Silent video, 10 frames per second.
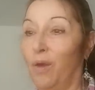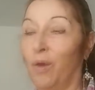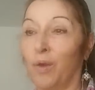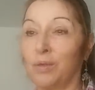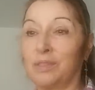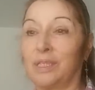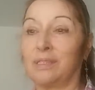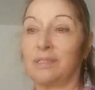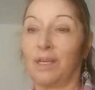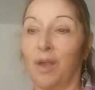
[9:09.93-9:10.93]
old
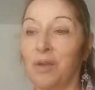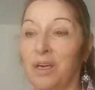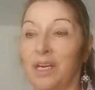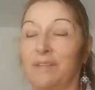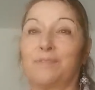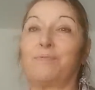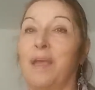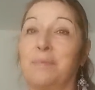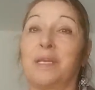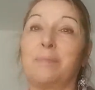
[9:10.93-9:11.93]
and long-lived
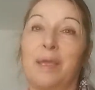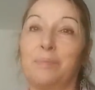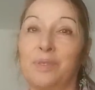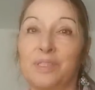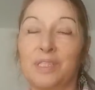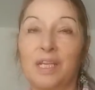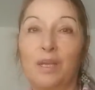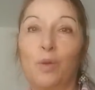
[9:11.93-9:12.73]
family members